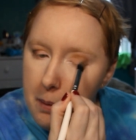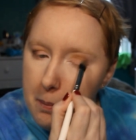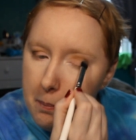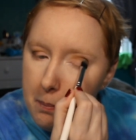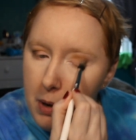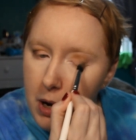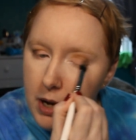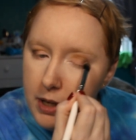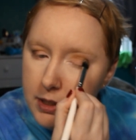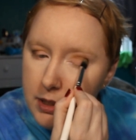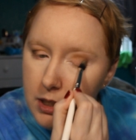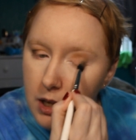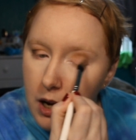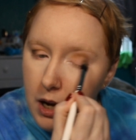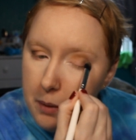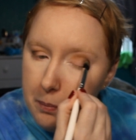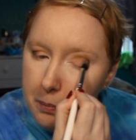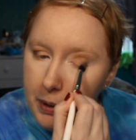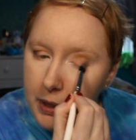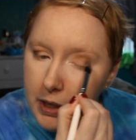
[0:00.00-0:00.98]
my
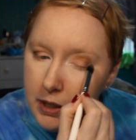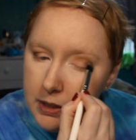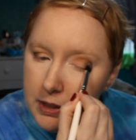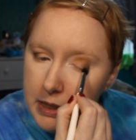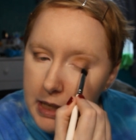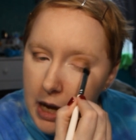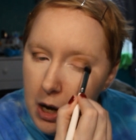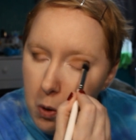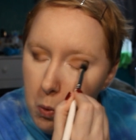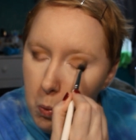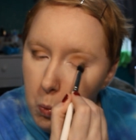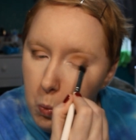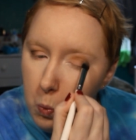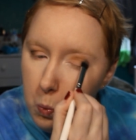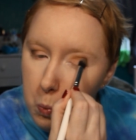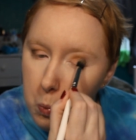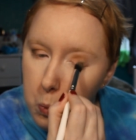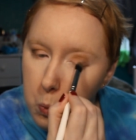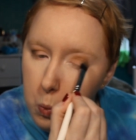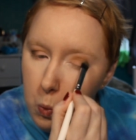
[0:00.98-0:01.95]
side, because not
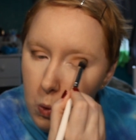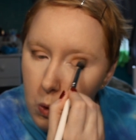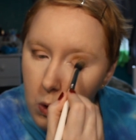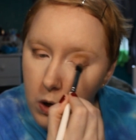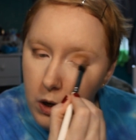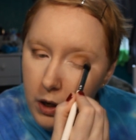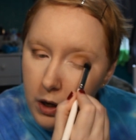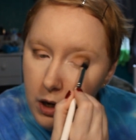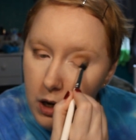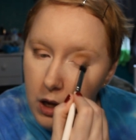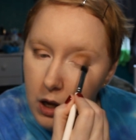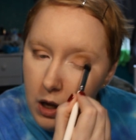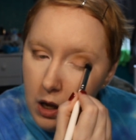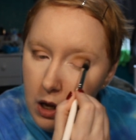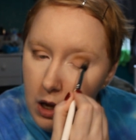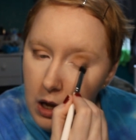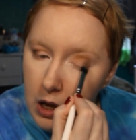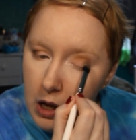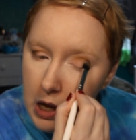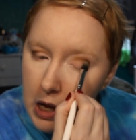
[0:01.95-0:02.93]
one
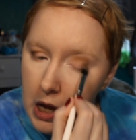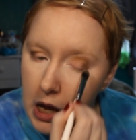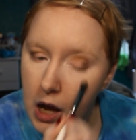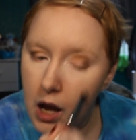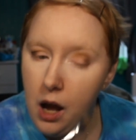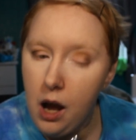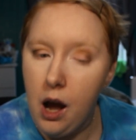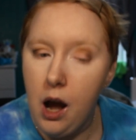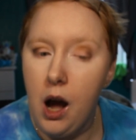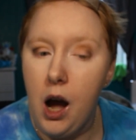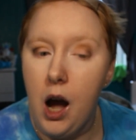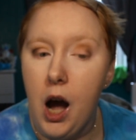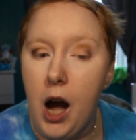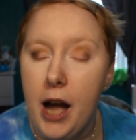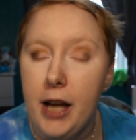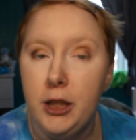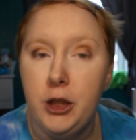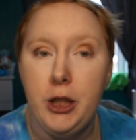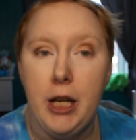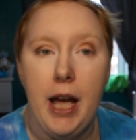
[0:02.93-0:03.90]

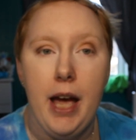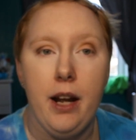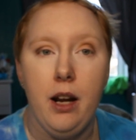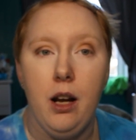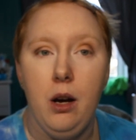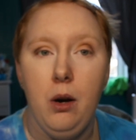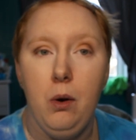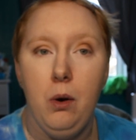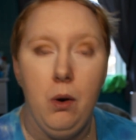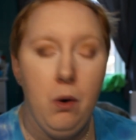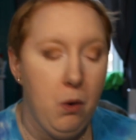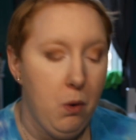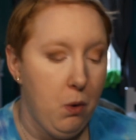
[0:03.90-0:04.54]
eyeshadow